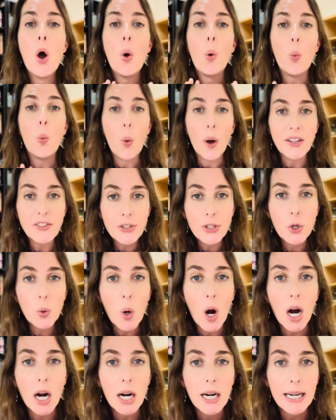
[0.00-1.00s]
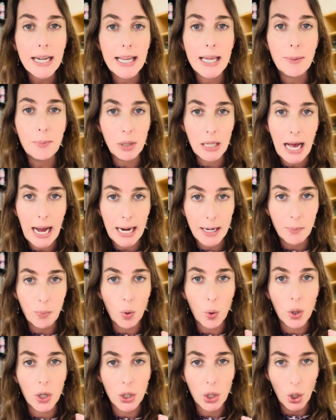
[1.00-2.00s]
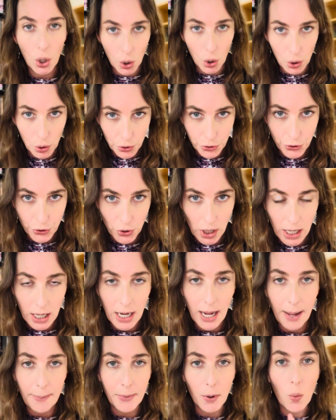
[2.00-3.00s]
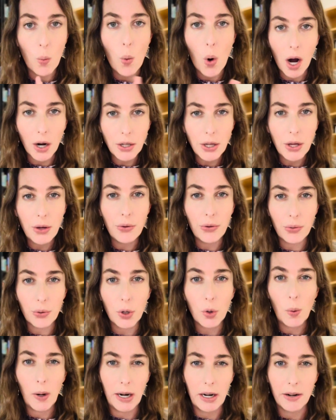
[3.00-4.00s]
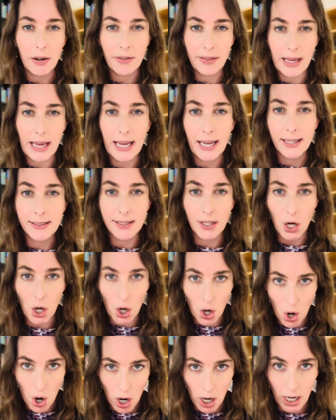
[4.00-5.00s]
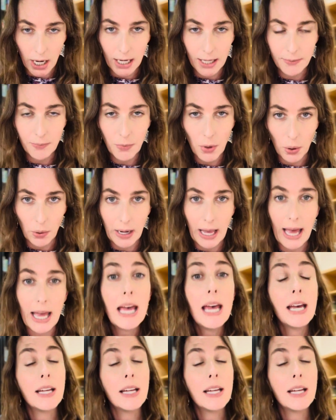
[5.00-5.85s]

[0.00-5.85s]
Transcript: Once you are in Blackboard Ultra, I'm gonna walk you through where things are, okay?